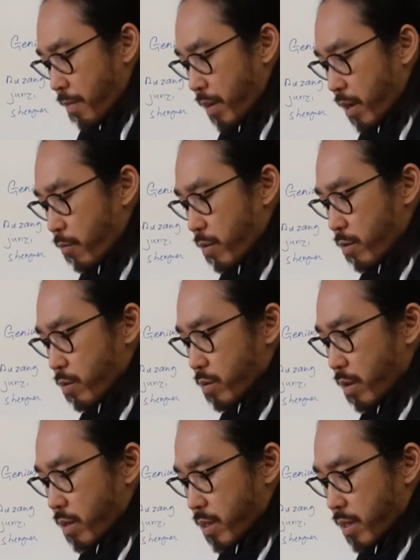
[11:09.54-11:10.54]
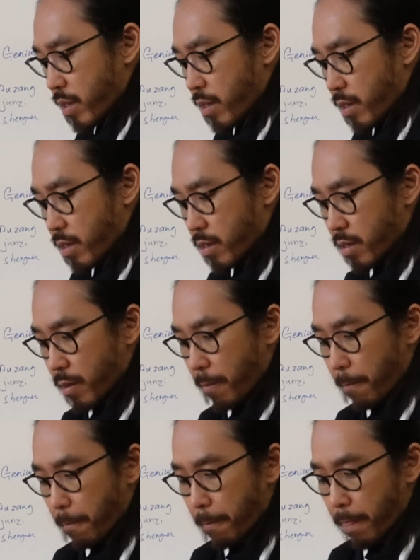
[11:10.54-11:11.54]
But can we also not see this
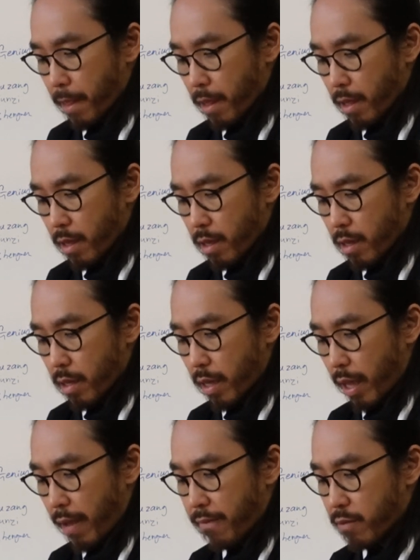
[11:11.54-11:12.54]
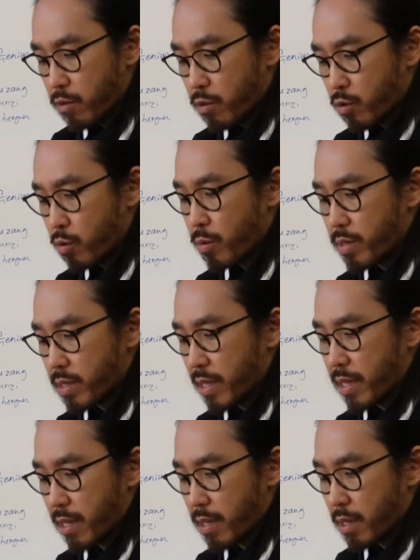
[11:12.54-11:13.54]
ever
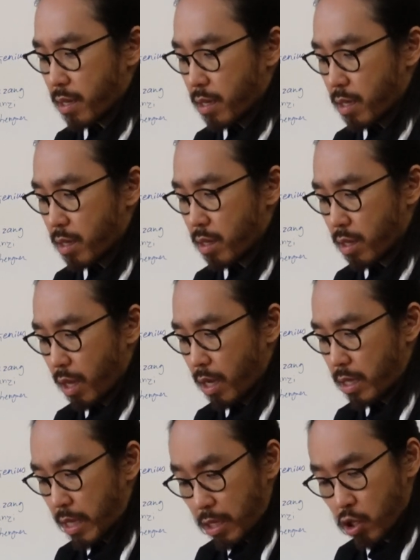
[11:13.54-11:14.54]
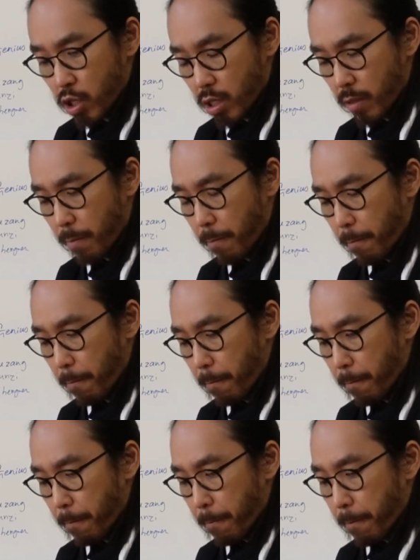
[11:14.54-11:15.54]
truth-seeking addiction
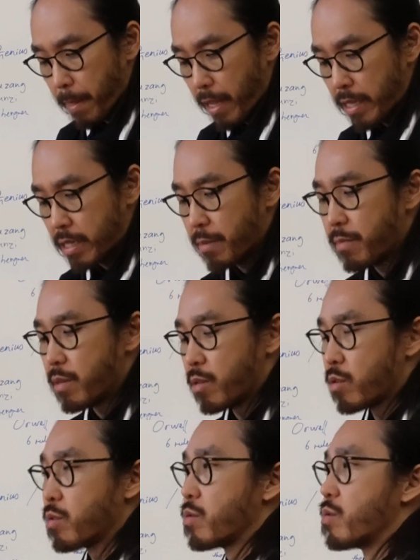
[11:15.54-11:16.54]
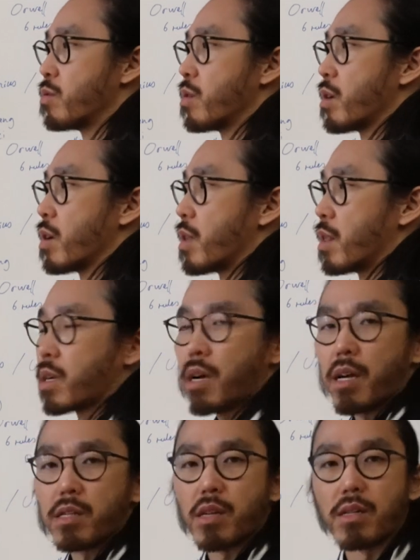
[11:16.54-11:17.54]
similar to
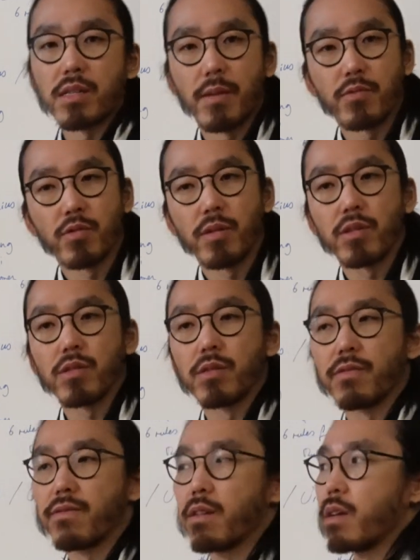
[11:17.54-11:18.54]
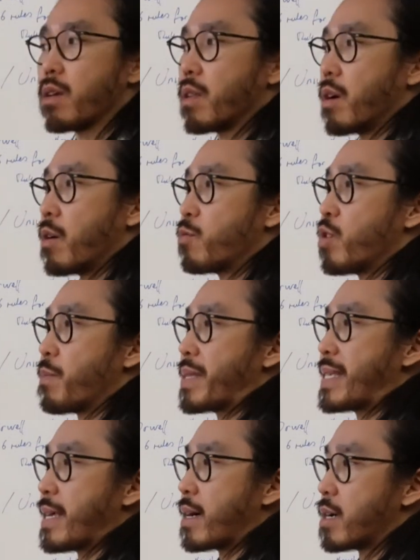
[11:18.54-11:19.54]
Lacan's conceptuation of objet
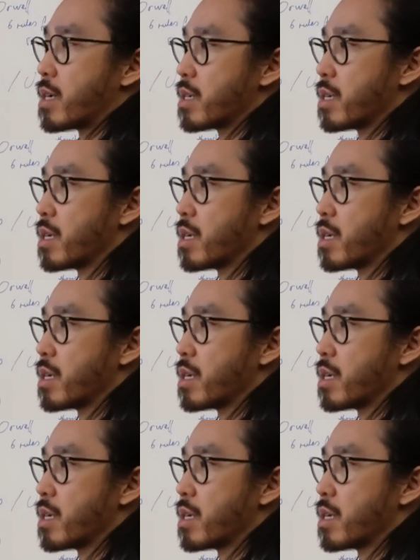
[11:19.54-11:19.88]
petit a,